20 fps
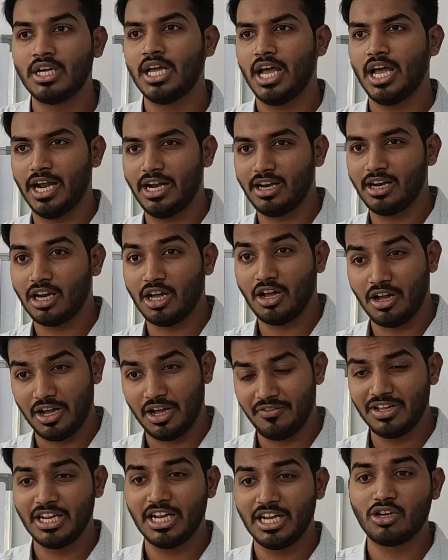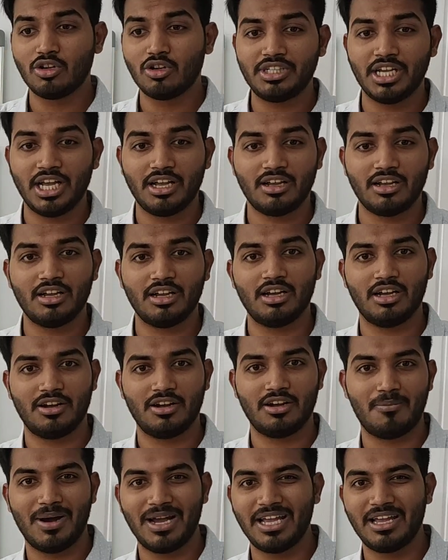and we need to check
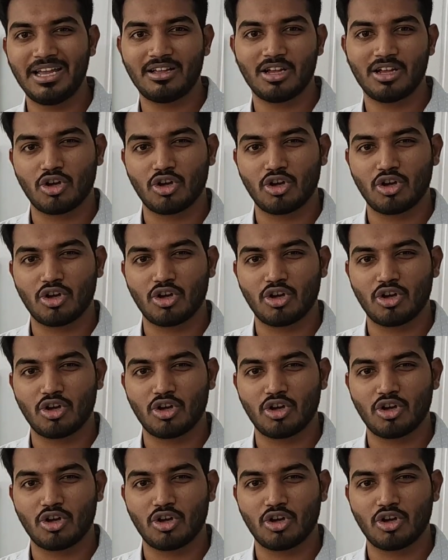by